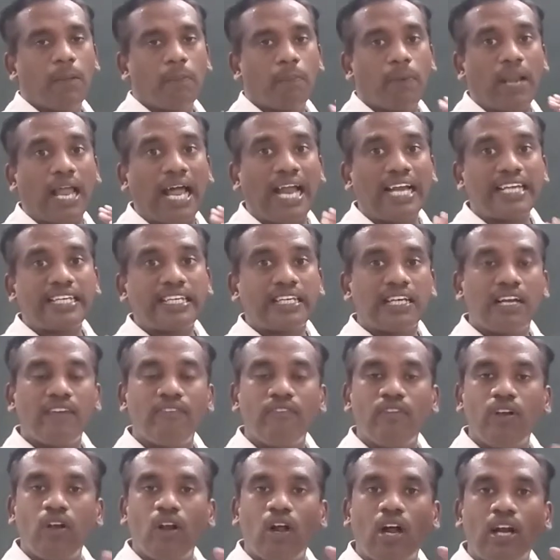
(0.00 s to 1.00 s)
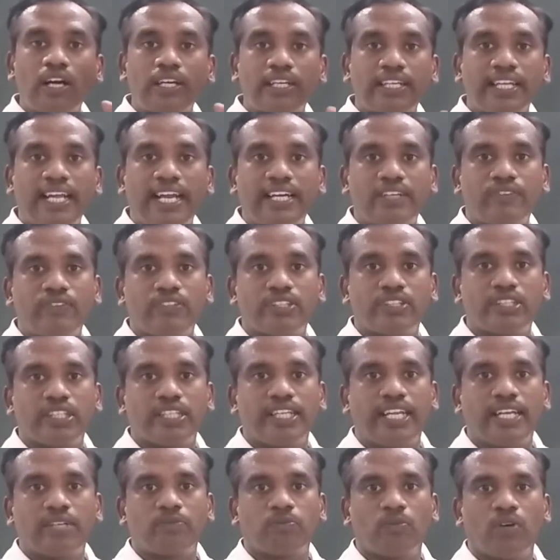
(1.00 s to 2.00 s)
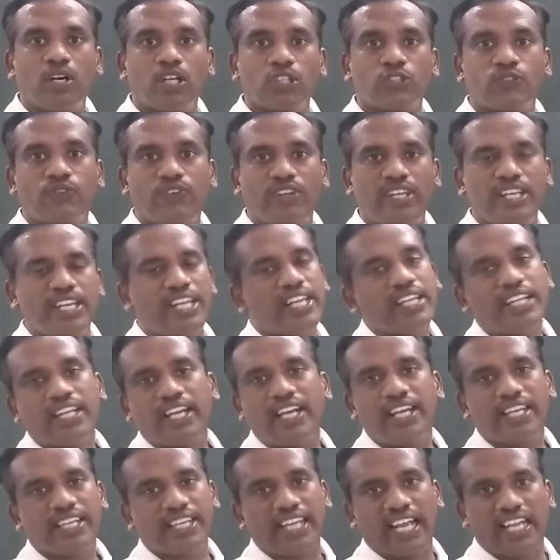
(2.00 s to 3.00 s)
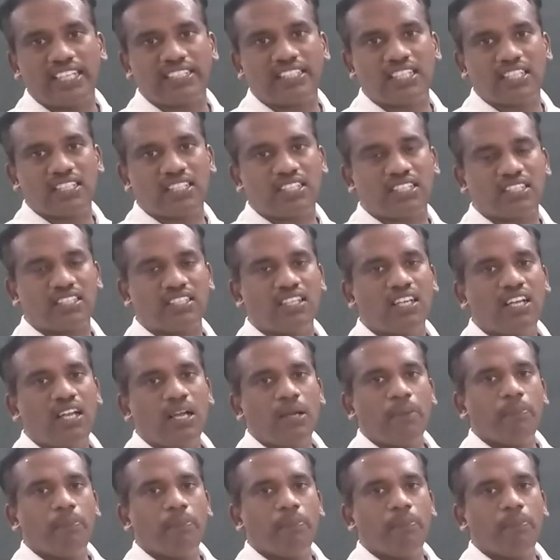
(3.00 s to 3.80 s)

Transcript: Platinum will not react with any atmospheric gases.